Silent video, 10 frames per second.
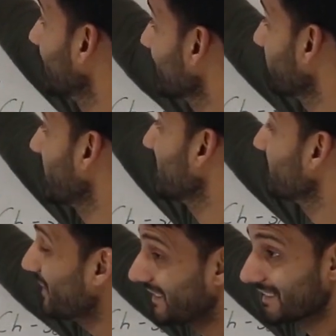
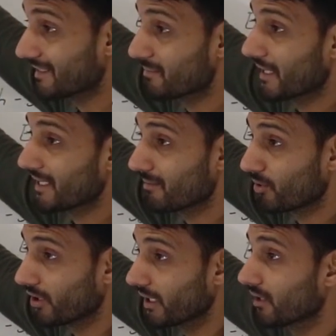displacement done by the
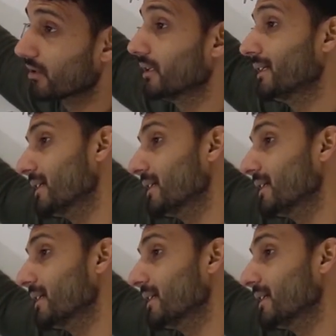body, or the